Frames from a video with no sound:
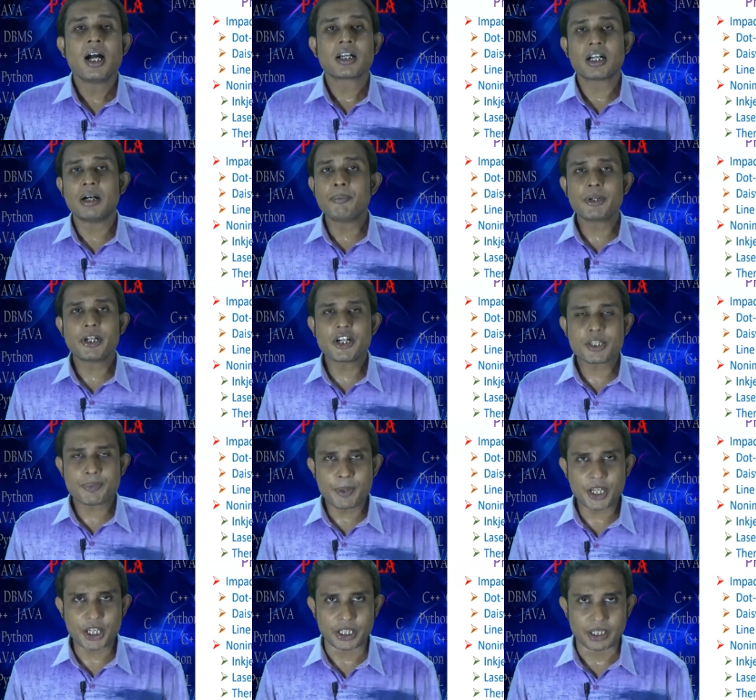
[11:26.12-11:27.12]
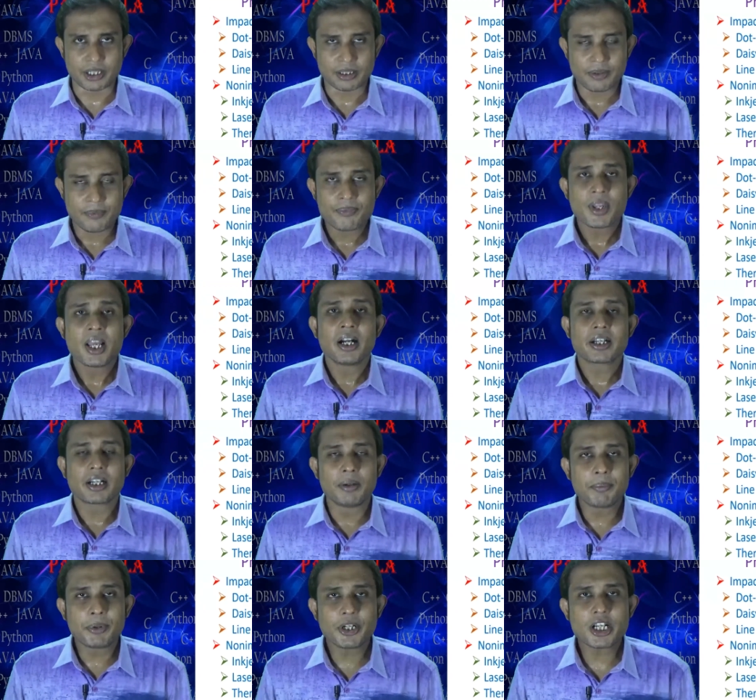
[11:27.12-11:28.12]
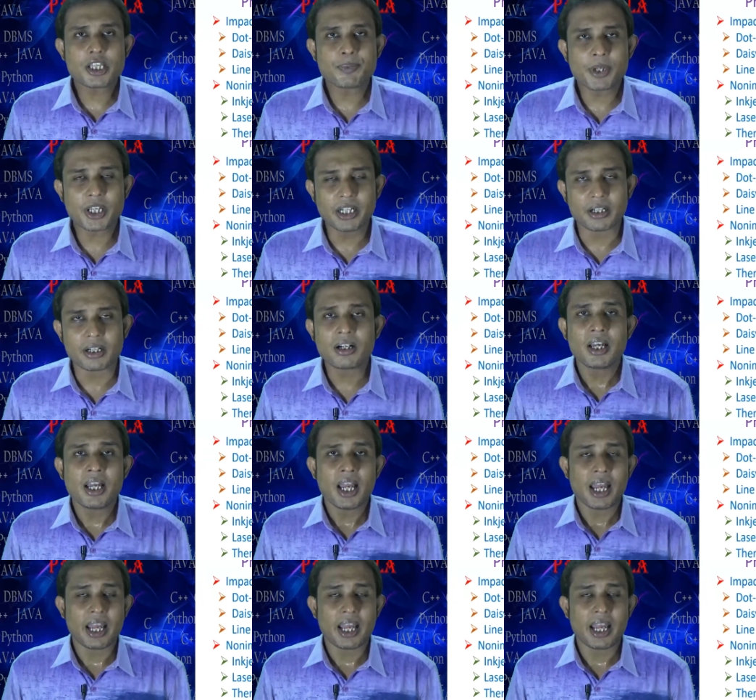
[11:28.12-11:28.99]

Computer speaker. Computer speaker